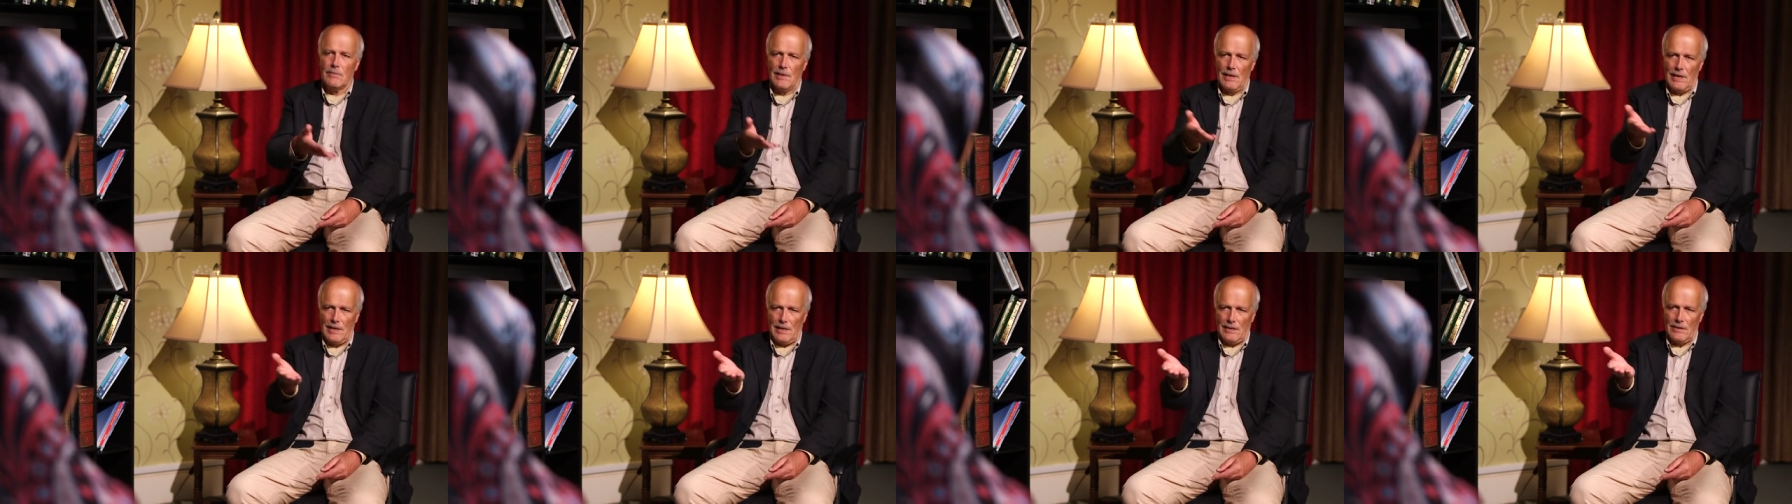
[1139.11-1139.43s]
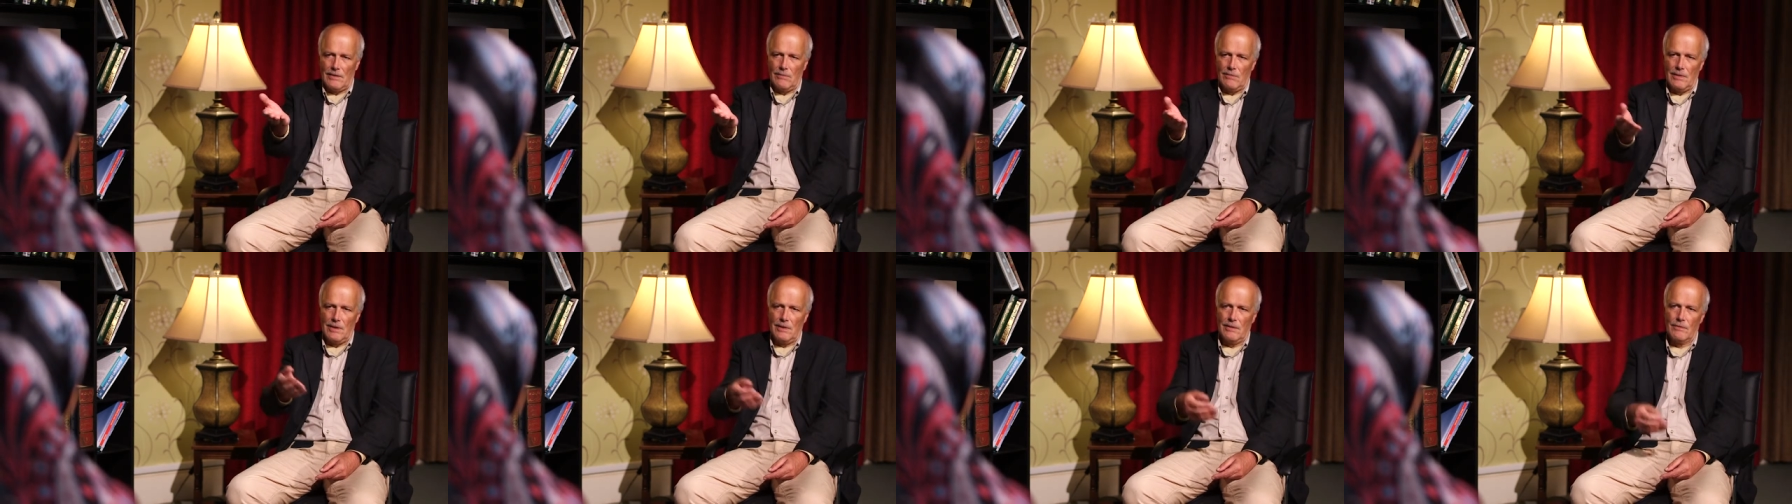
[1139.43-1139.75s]
like
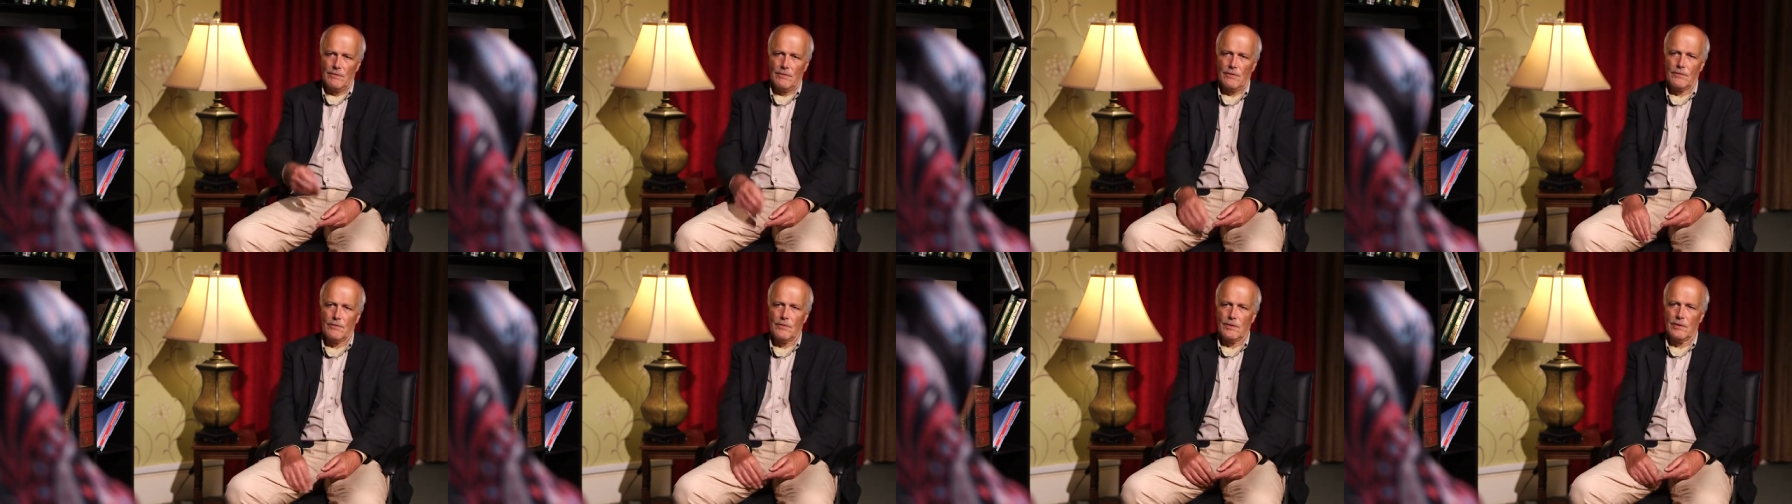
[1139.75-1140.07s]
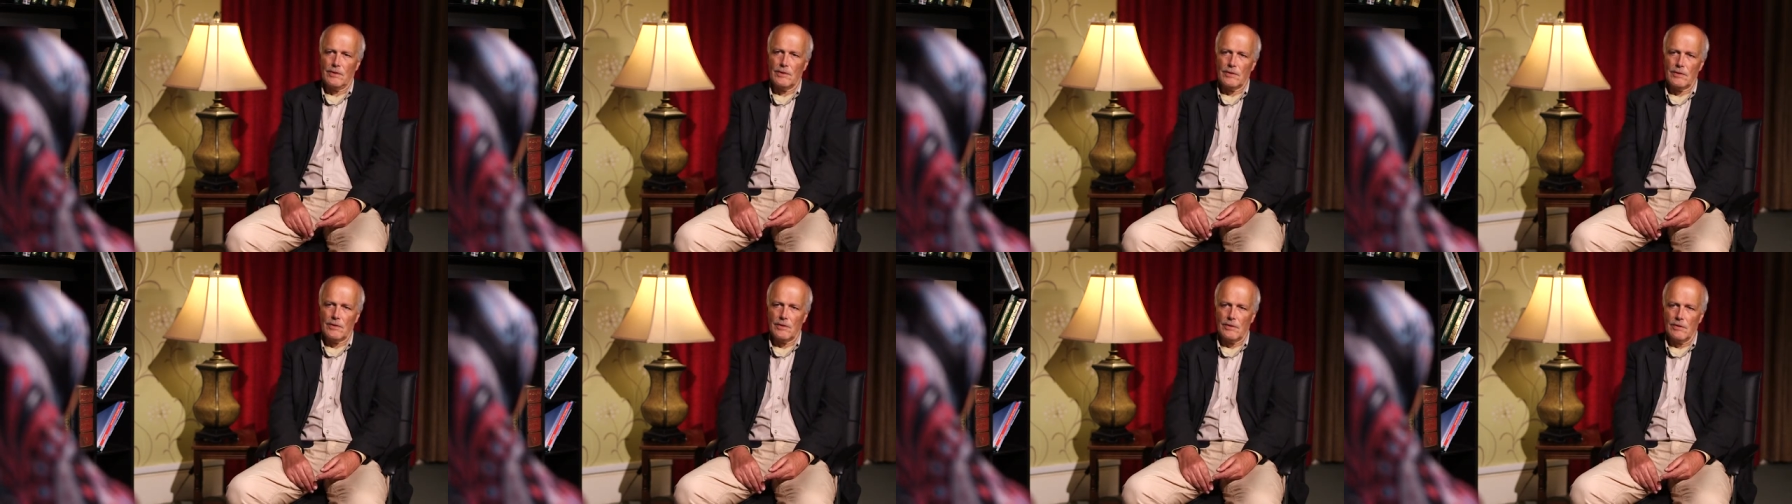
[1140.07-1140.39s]
the one I've
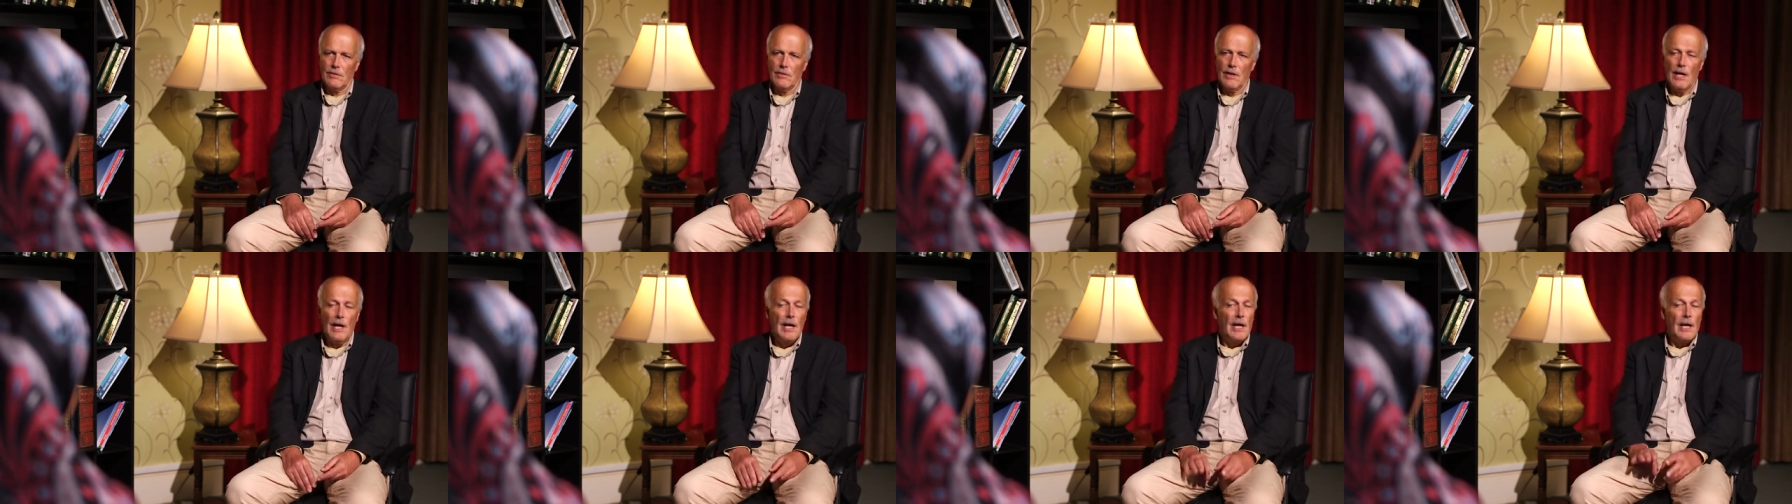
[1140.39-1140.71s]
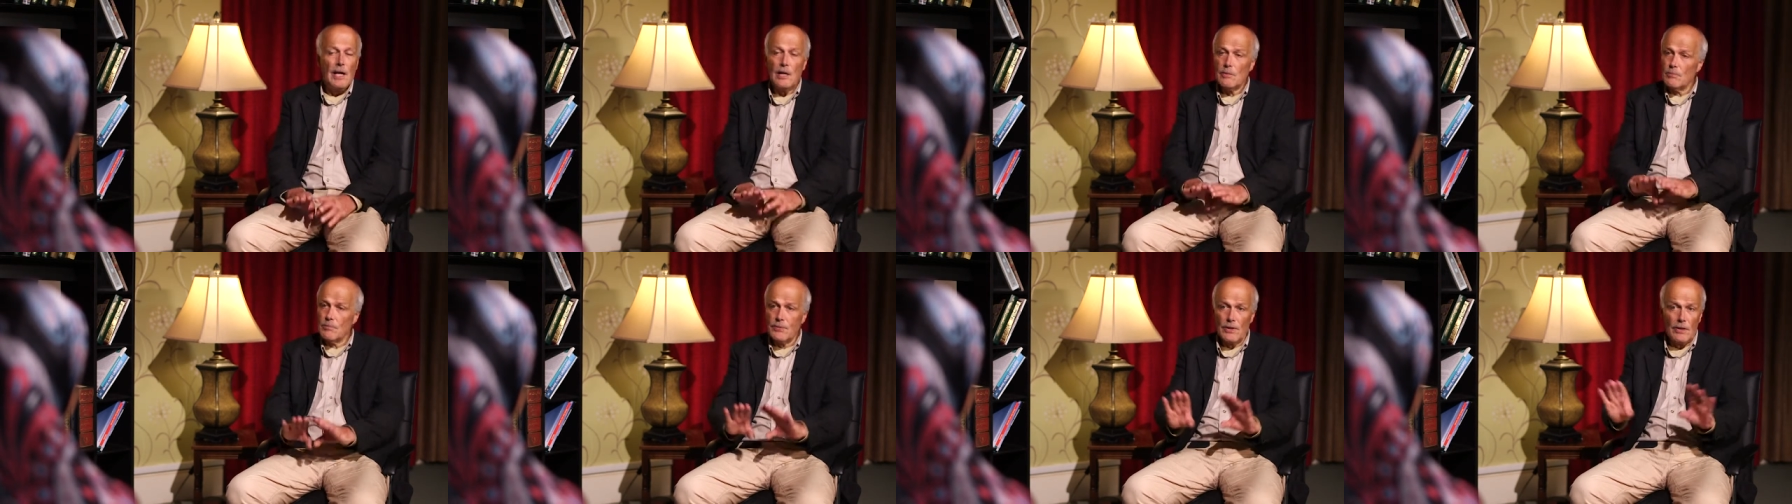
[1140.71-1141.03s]
referred to,
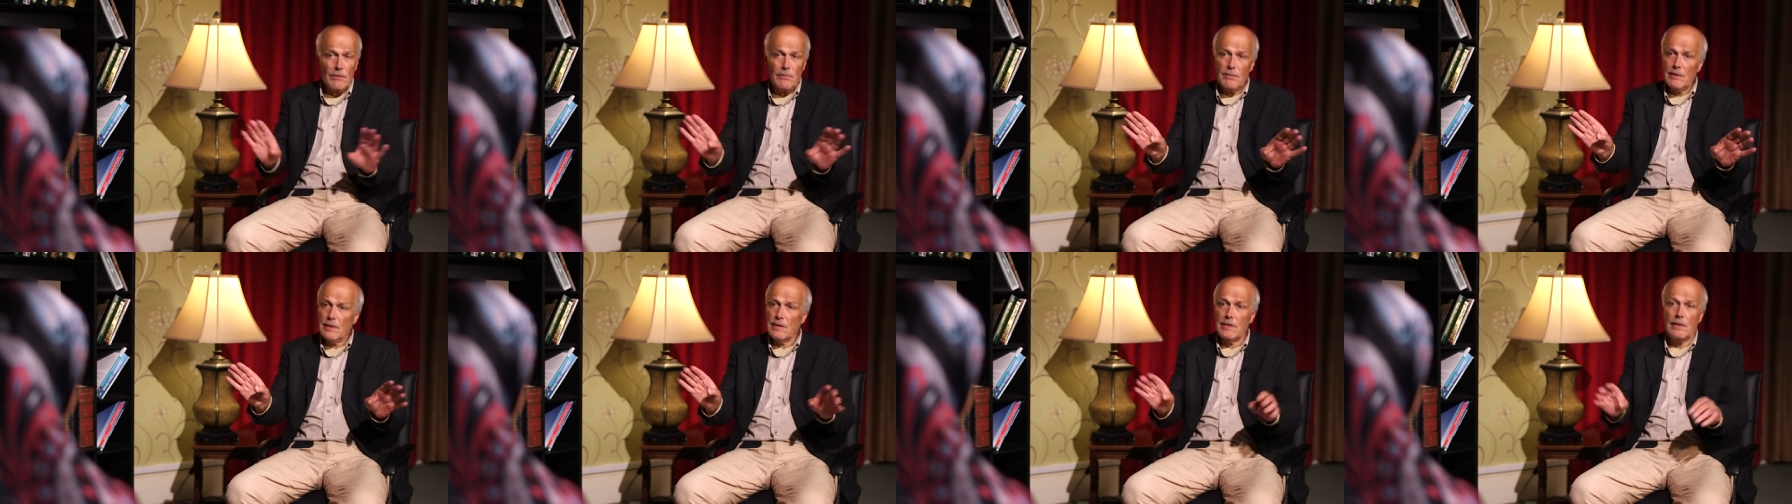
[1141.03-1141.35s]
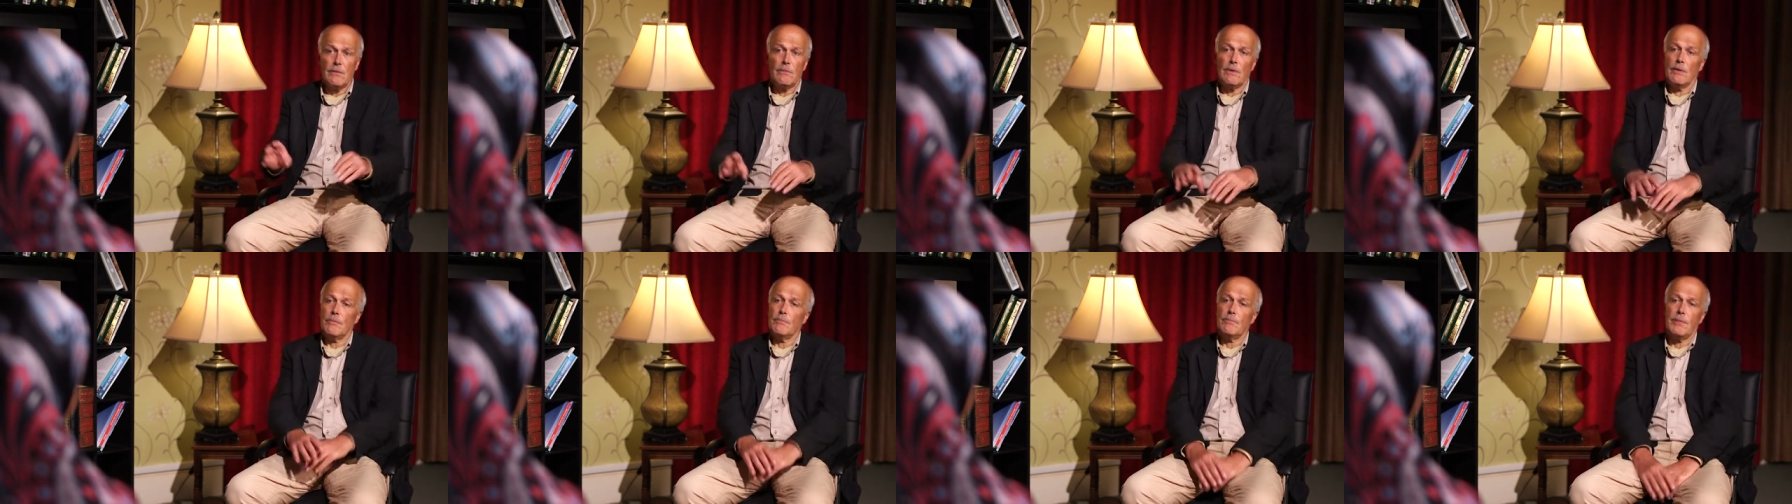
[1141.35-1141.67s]
and probably they
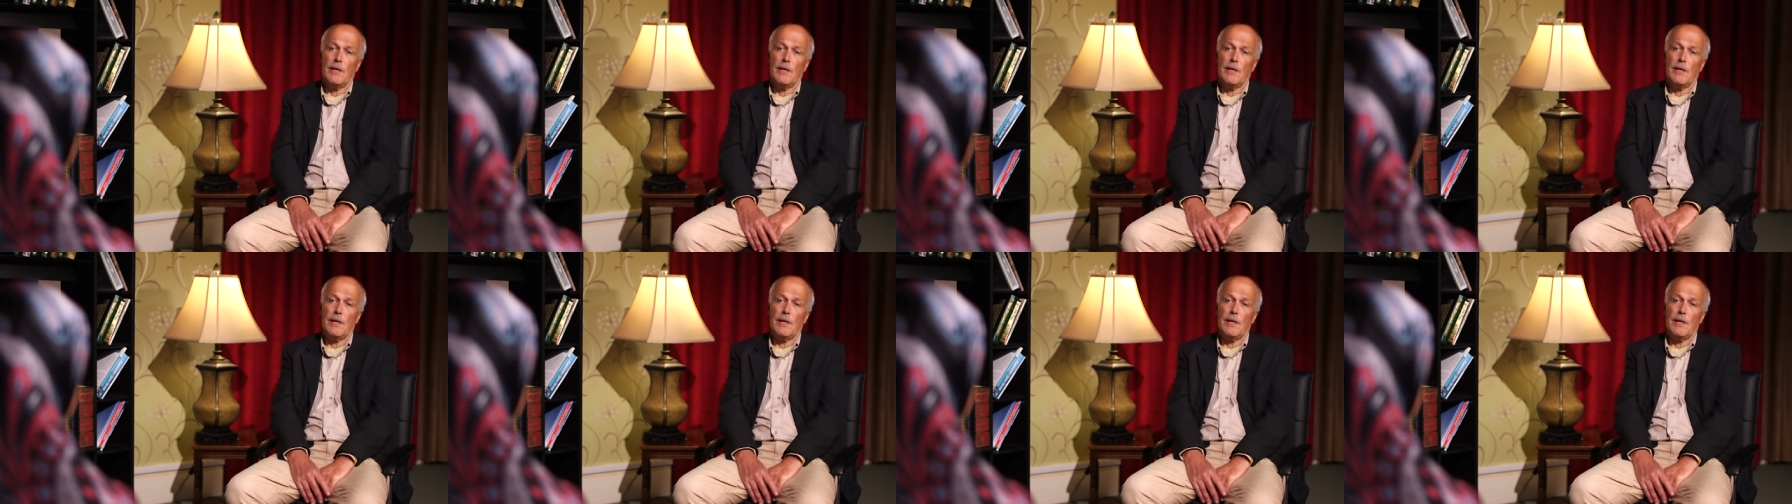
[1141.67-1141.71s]
won't